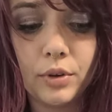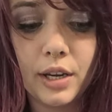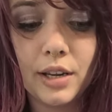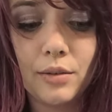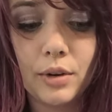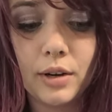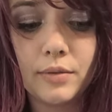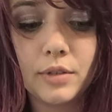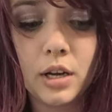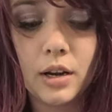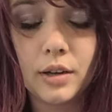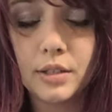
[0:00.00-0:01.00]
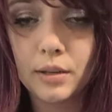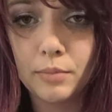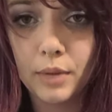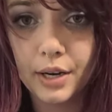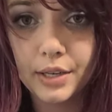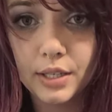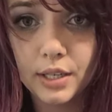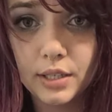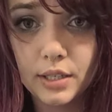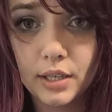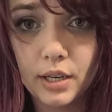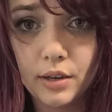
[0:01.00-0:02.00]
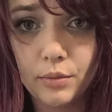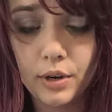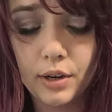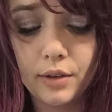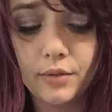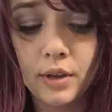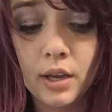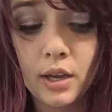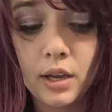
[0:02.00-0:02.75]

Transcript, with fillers: getting rid of toxic mindsets, getting rid of